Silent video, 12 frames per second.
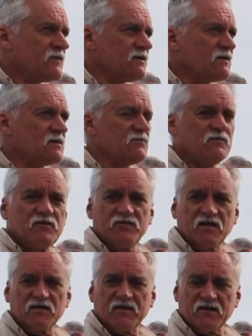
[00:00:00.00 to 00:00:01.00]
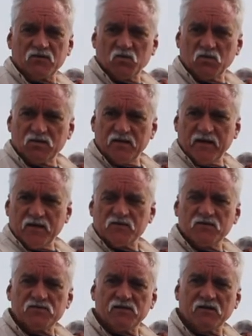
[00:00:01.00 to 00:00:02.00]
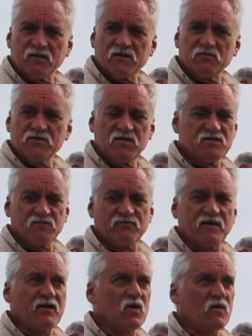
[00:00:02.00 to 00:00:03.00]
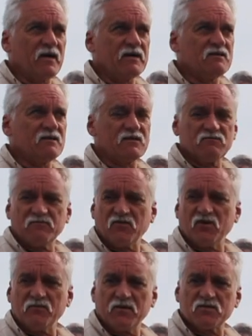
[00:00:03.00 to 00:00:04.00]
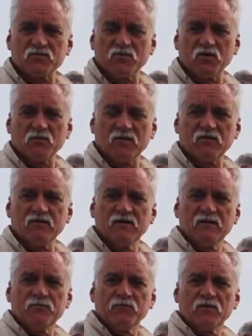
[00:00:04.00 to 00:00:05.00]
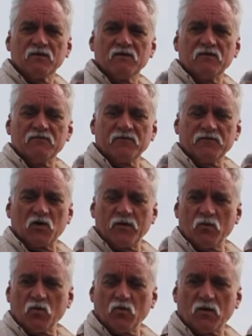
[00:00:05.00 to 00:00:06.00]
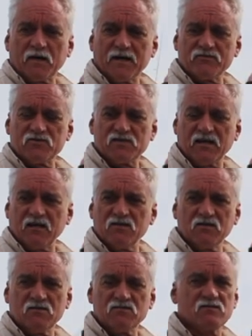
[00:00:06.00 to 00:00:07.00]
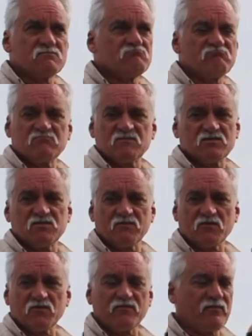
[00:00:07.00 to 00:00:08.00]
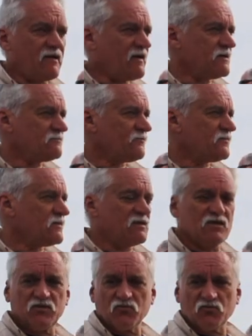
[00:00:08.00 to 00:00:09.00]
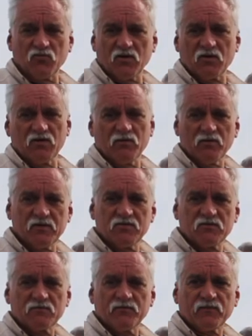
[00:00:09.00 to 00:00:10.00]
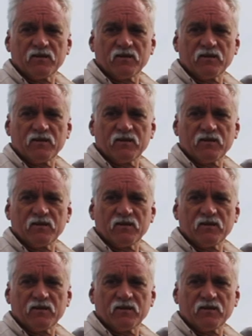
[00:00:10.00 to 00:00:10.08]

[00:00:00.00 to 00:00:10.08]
If you get down toward the entrance area, which isn't far away, 5 minutes by boat, a very quick walk over the sand dunes, it's not very far, and you're right on the beach.